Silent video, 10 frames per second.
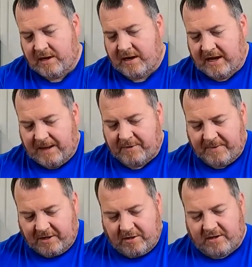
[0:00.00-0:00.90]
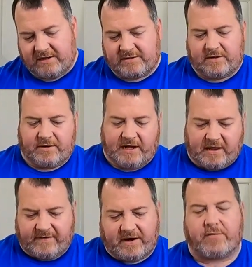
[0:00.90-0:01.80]
And I am going to be cooking this on an
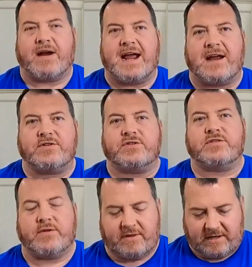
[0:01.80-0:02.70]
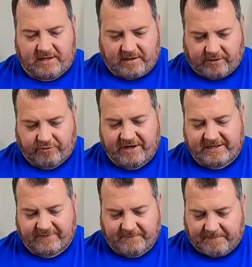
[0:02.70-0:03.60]
elevated rack just so the grease
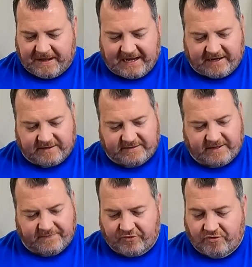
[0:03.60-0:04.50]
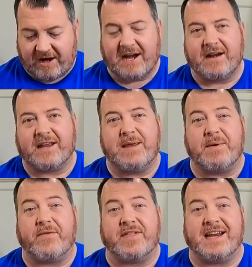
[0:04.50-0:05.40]
from the bacon and stuff can drain and keep
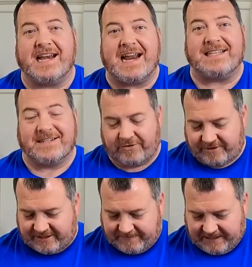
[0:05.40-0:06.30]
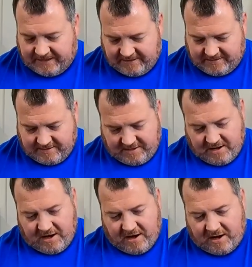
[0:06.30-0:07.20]
everything nice and crispy.
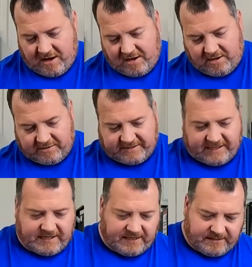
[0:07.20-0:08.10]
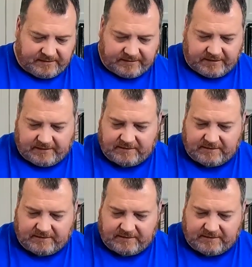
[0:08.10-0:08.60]
All sides.